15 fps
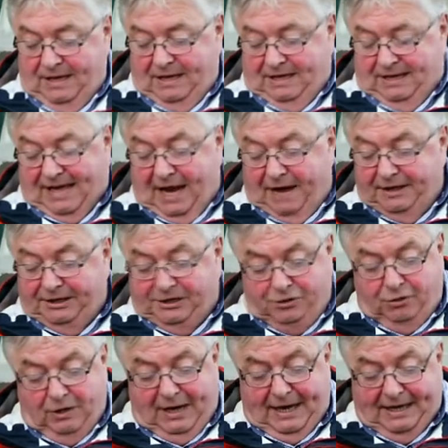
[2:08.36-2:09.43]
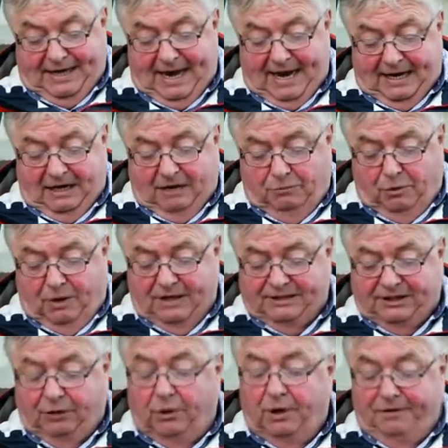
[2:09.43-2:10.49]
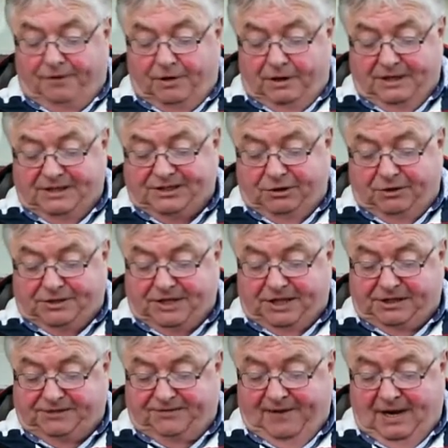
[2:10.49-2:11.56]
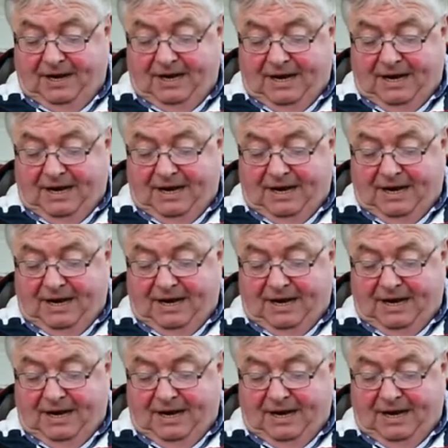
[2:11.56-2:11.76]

The Carrigtwohill attack was, however, successful,